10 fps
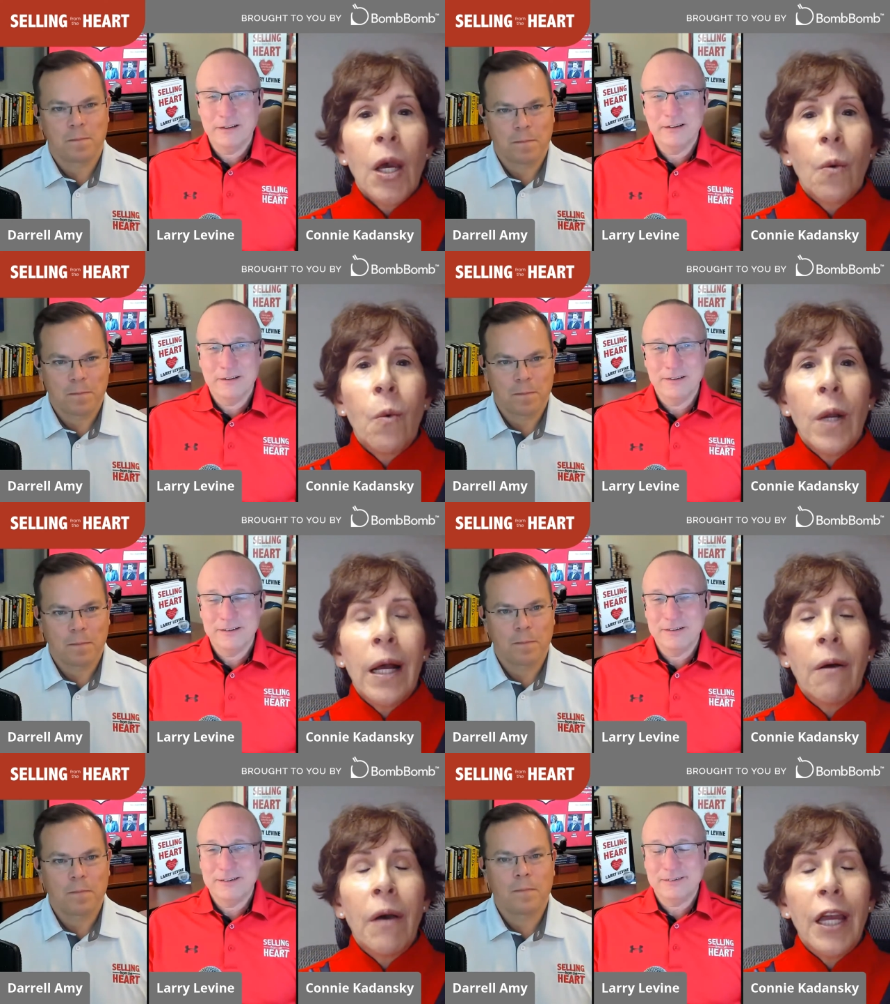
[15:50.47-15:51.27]

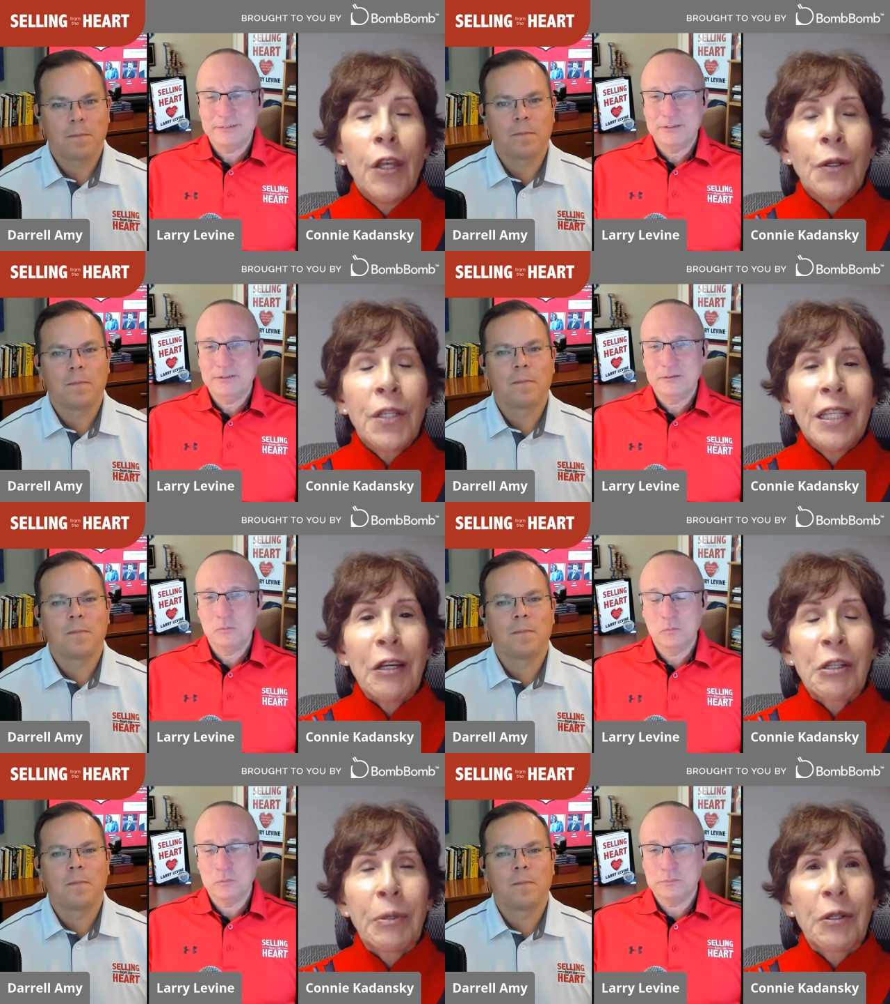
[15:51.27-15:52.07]
Speaker 1: Well, a new
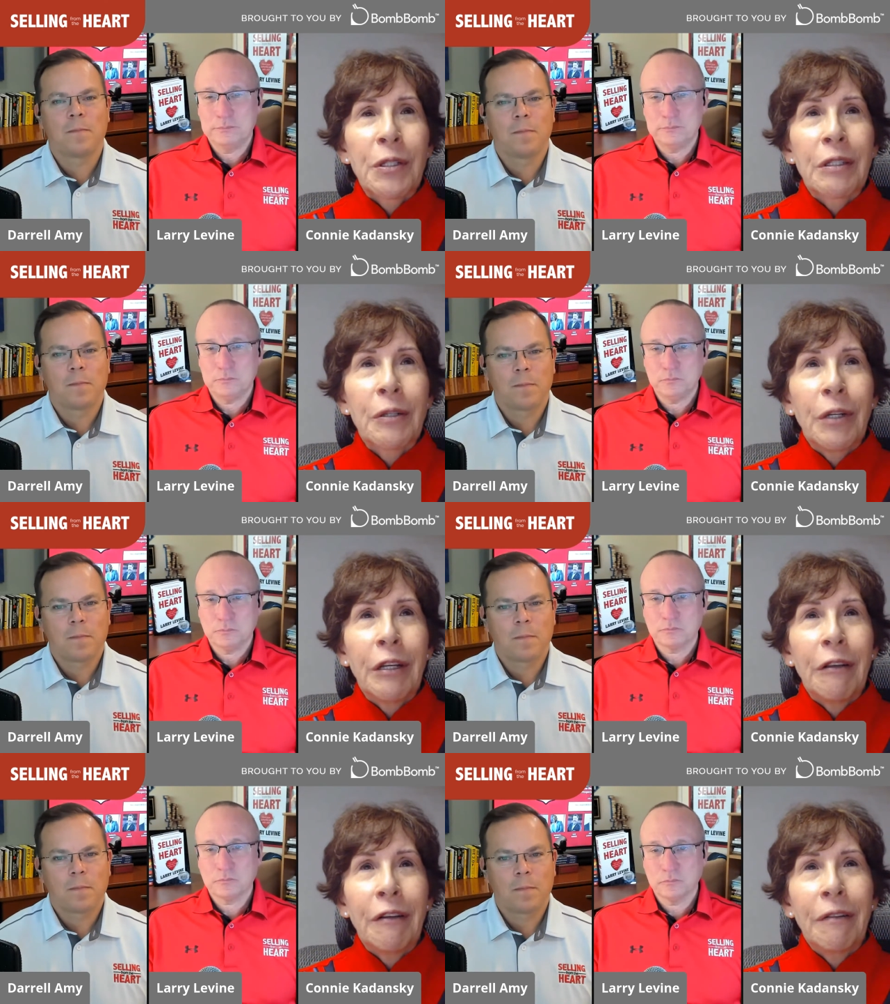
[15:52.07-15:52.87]
salesperson's
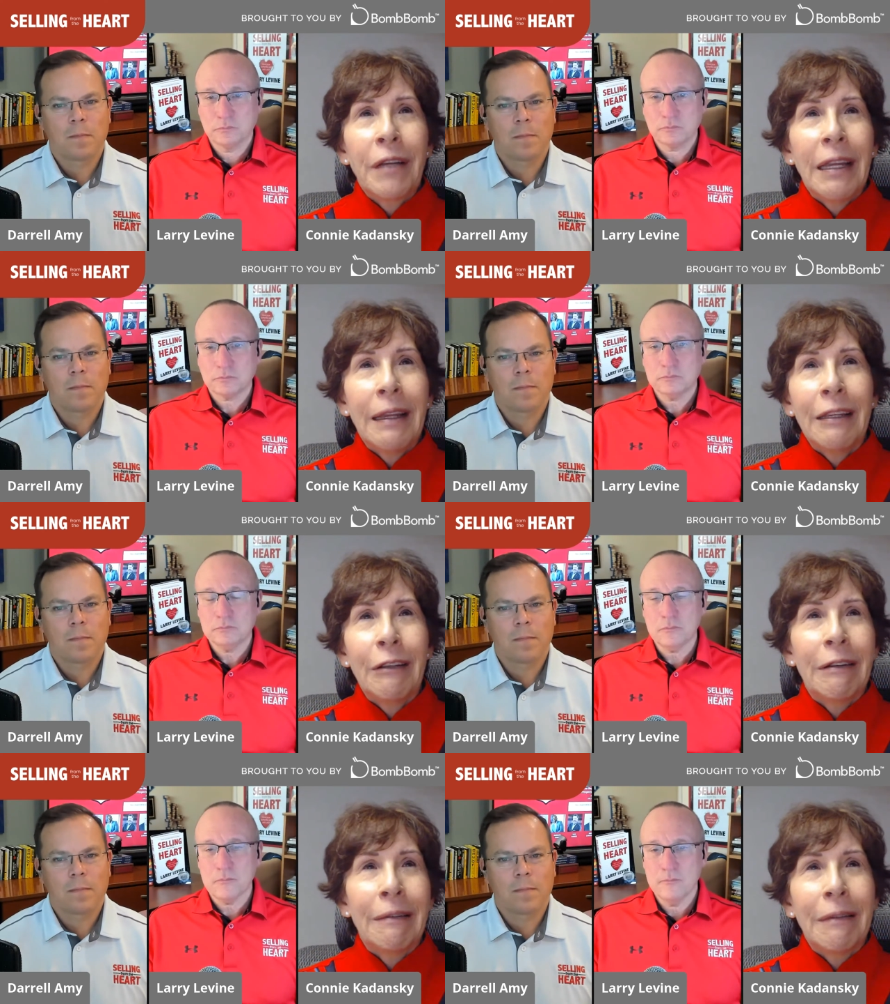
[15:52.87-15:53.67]
going, okay,
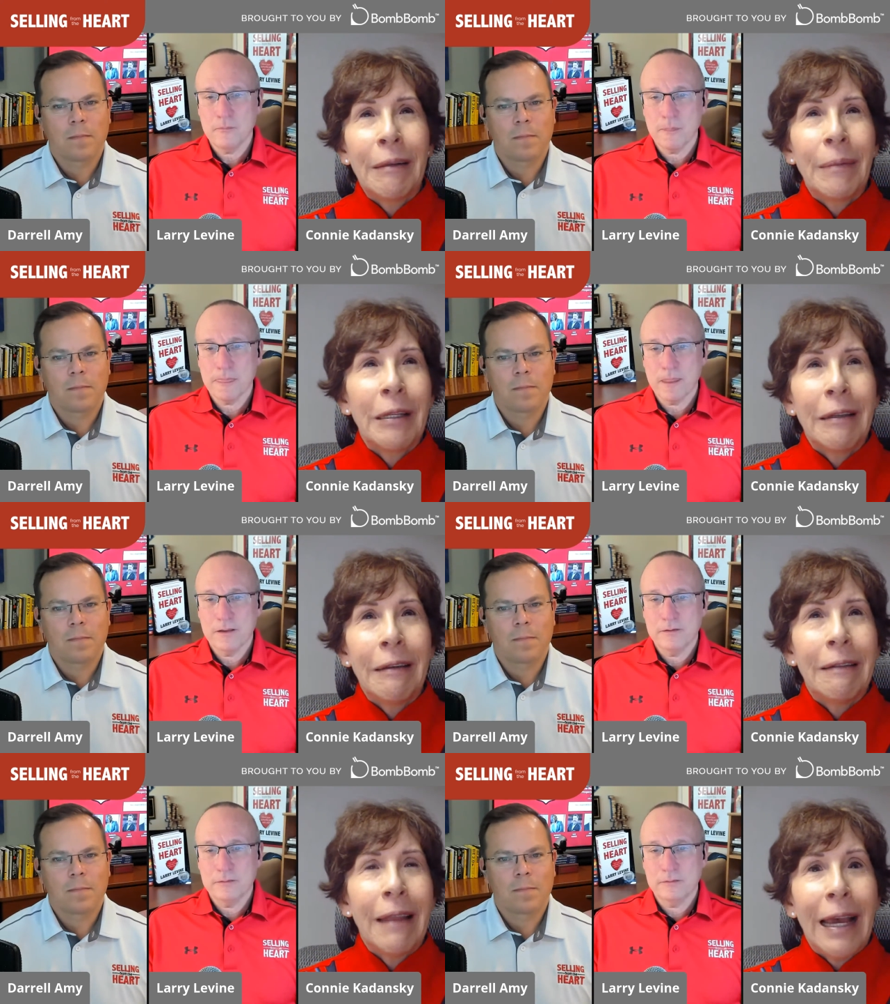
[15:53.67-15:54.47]
you don't want me
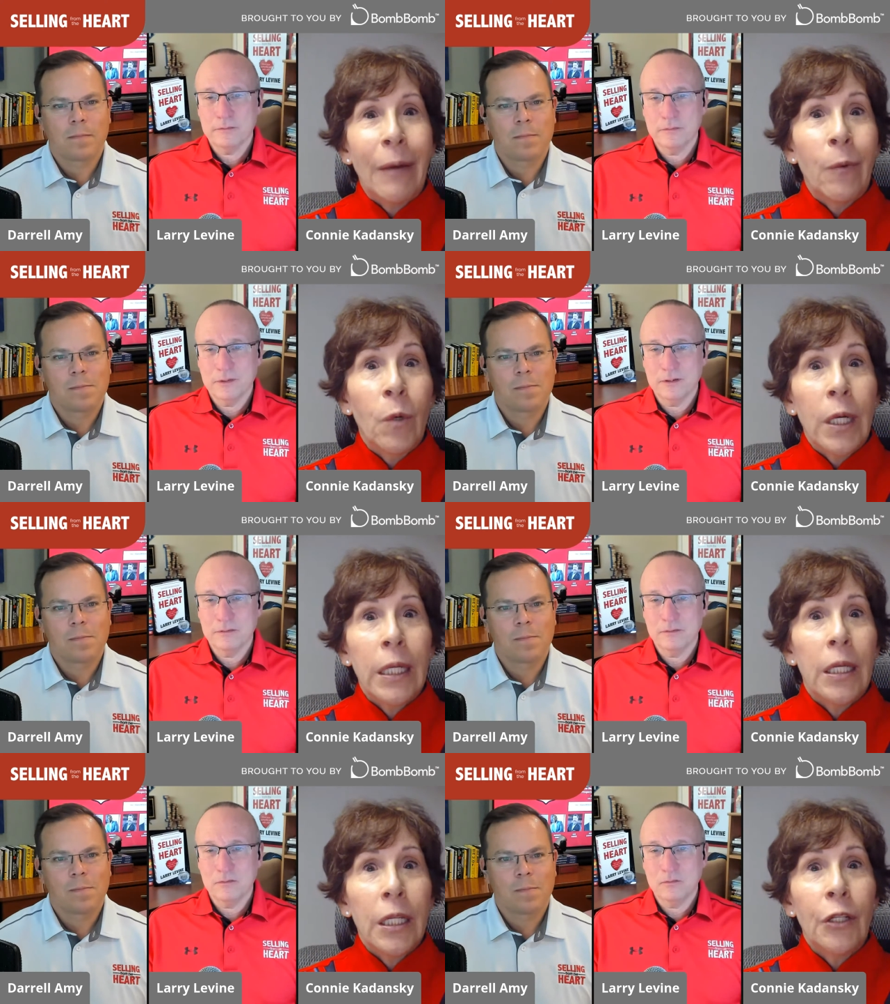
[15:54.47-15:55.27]
to do that.
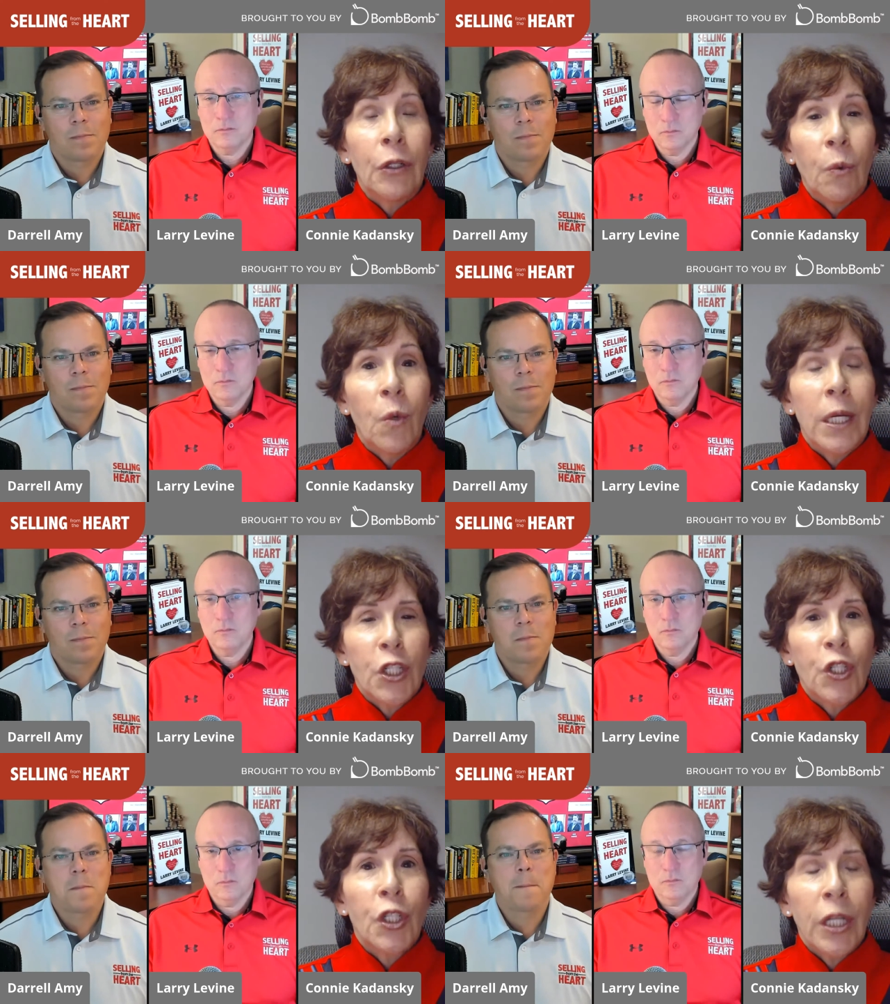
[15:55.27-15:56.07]
What you know,
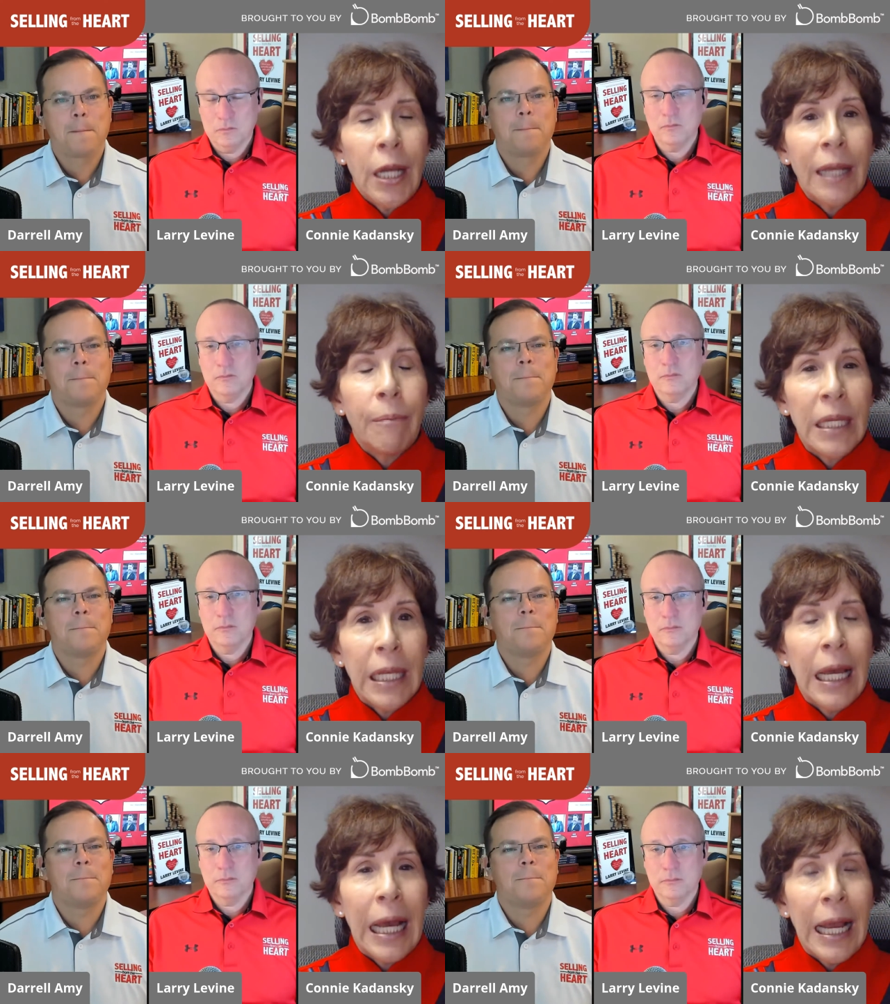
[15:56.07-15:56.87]
what should I
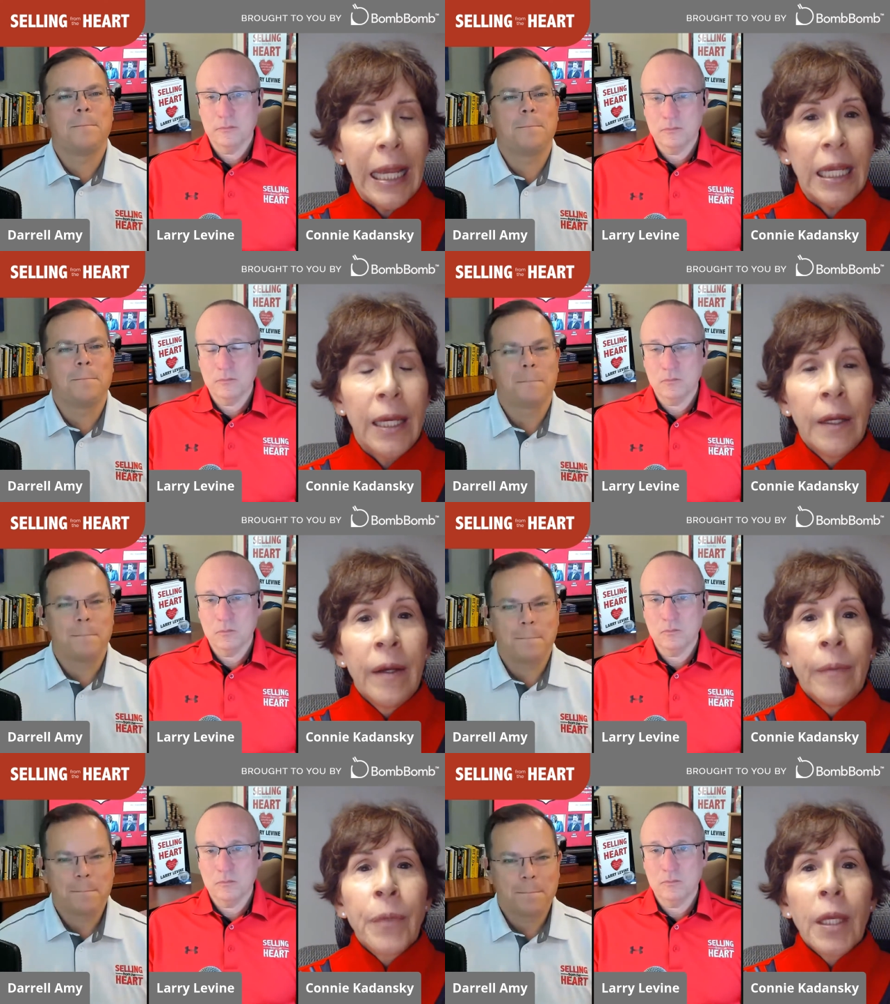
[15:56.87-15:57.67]
be mm. like?
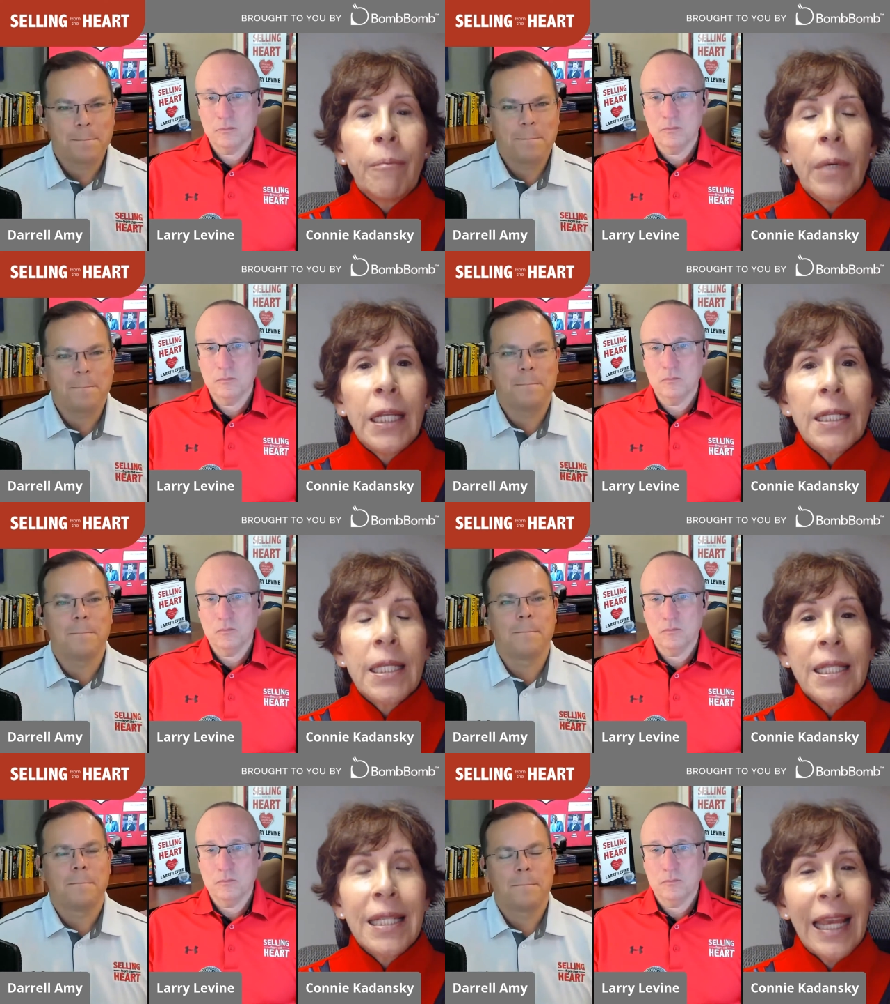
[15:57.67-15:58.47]
But
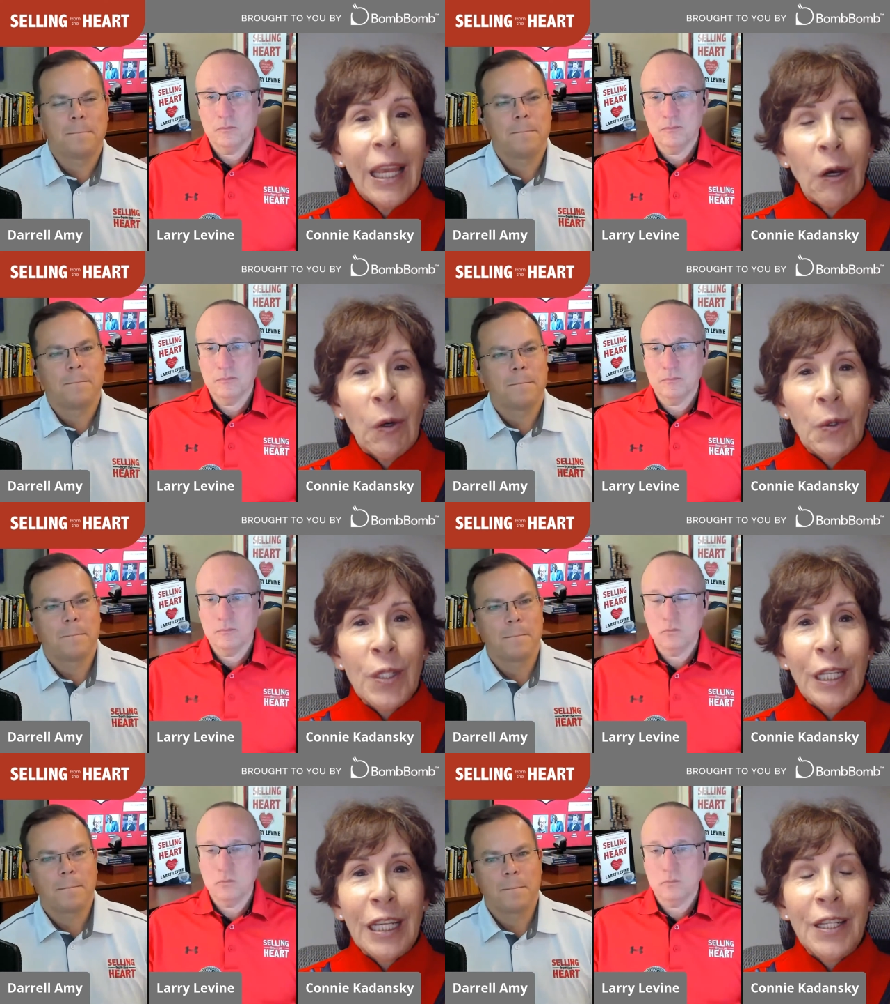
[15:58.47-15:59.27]
mm-hmm.
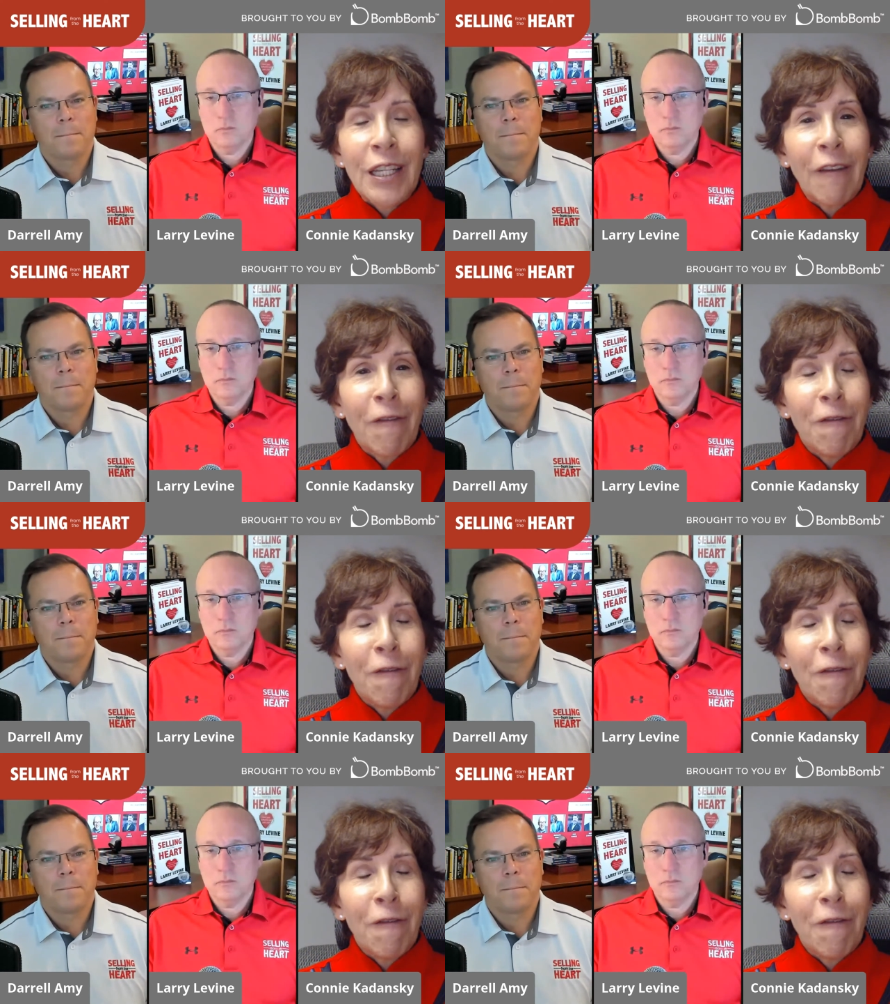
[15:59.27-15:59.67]
sales is a